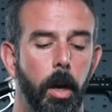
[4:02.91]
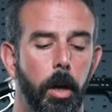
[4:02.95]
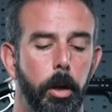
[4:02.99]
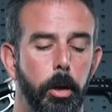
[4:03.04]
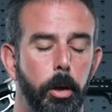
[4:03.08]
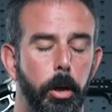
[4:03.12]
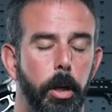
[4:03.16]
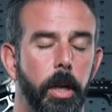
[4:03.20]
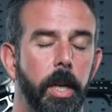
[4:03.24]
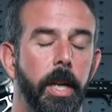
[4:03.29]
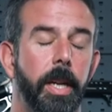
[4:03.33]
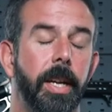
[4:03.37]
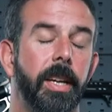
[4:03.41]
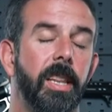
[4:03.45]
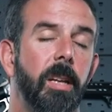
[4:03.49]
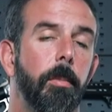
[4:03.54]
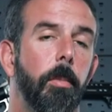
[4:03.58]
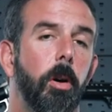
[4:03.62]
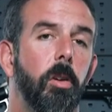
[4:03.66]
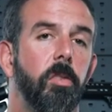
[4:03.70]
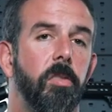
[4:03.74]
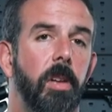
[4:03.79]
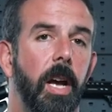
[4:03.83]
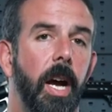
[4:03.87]
you're going to get the
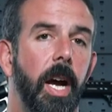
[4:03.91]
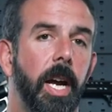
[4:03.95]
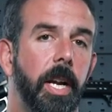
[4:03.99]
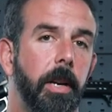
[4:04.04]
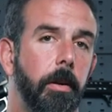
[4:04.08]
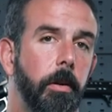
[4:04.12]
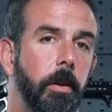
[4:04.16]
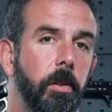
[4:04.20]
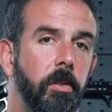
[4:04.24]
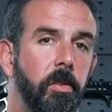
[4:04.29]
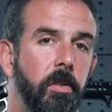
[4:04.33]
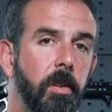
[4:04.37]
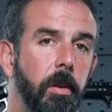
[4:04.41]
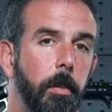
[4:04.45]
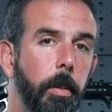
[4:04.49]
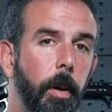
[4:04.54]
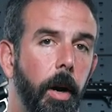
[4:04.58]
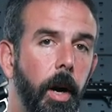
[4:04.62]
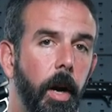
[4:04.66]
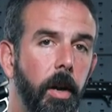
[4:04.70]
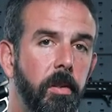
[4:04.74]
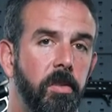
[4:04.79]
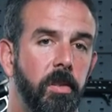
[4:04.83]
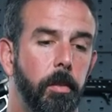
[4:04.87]
most accuracy
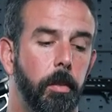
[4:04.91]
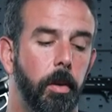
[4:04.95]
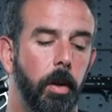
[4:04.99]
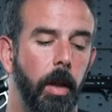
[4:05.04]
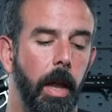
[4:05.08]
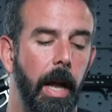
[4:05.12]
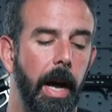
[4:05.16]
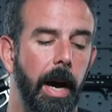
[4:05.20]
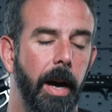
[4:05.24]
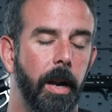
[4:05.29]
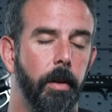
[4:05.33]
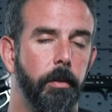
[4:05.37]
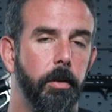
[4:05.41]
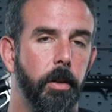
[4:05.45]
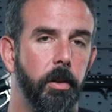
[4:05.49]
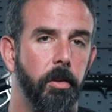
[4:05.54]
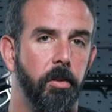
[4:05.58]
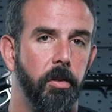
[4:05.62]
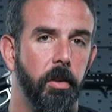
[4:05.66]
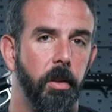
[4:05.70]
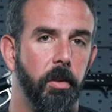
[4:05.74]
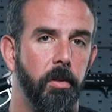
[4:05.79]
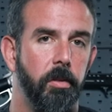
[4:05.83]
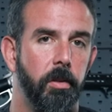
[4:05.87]
possible out of your
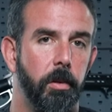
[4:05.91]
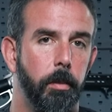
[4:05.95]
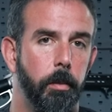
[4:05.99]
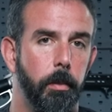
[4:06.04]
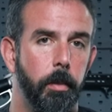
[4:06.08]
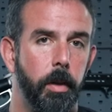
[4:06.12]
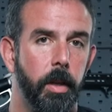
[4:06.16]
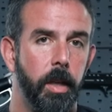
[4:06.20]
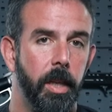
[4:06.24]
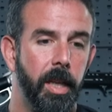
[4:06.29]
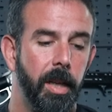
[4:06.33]
system,